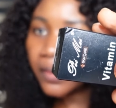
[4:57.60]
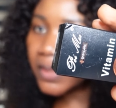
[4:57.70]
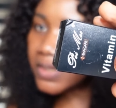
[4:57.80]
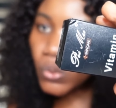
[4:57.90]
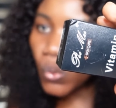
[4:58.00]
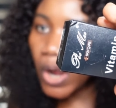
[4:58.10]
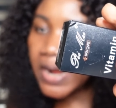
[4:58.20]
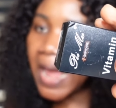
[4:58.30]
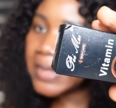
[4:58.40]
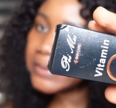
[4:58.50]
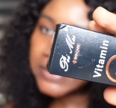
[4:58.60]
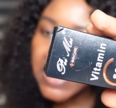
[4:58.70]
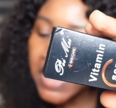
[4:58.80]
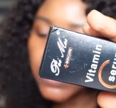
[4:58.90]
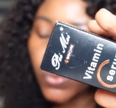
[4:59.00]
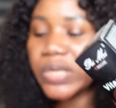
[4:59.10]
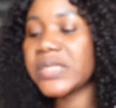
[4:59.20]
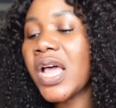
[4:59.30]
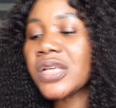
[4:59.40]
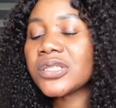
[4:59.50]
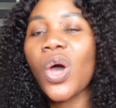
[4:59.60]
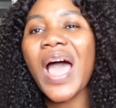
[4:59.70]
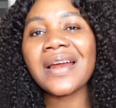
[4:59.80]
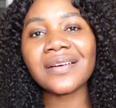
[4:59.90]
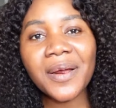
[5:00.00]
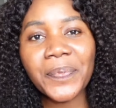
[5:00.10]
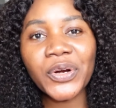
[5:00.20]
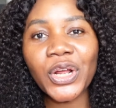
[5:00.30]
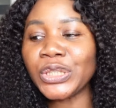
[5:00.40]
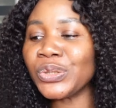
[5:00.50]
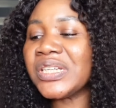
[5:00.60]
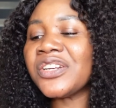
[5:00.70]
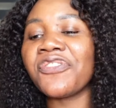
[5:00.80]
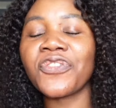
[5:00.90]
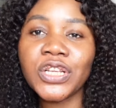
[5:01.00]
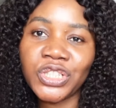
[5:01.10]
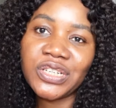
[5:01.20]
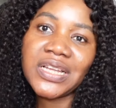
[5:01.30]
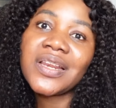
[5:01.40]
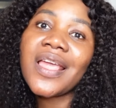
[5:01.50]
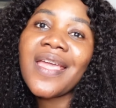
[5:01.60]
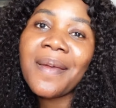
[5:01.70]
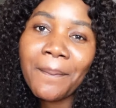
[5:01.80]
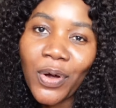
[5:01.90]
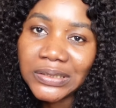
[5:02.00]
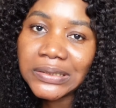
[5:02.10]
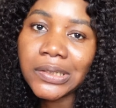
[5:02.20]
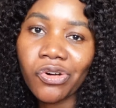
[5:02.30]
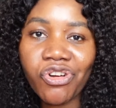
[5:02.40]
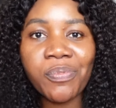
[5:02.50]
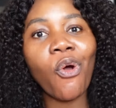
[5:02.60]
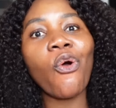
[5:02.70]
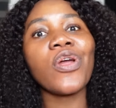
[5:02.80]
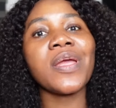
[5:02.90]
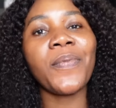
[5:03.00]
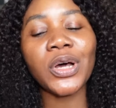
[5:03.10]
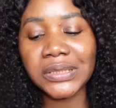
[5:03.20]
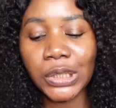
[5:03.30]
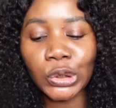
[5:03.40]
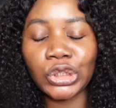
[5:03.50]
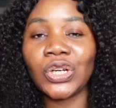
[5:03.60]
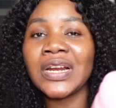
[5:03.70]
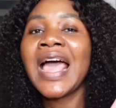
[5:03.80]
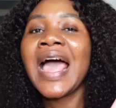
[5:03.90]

this one and start with. So another product you need, of course, you need a body cream or a body lotion.